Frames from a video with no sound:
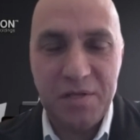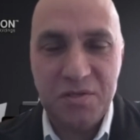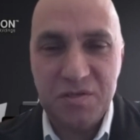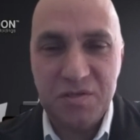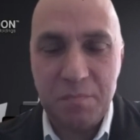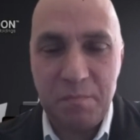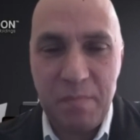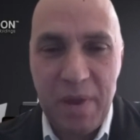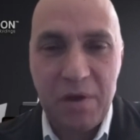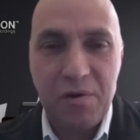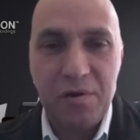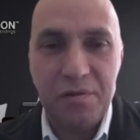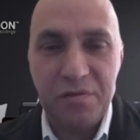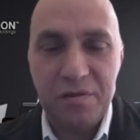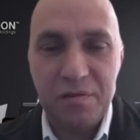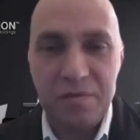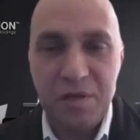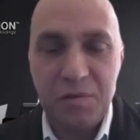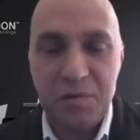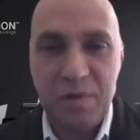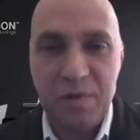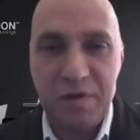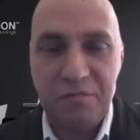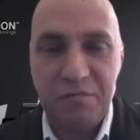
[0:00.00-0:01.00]
It's a marathon
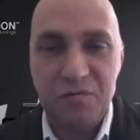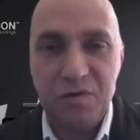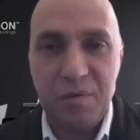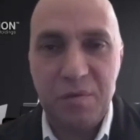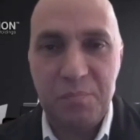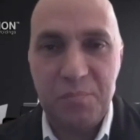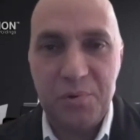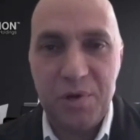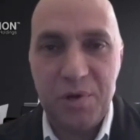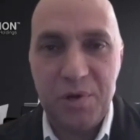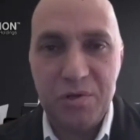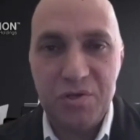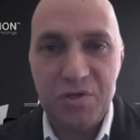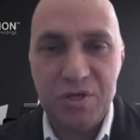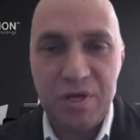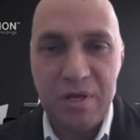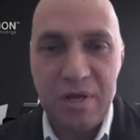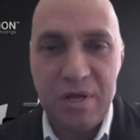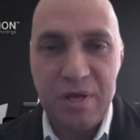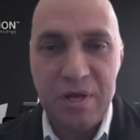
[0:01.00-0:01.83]
that we have to approach.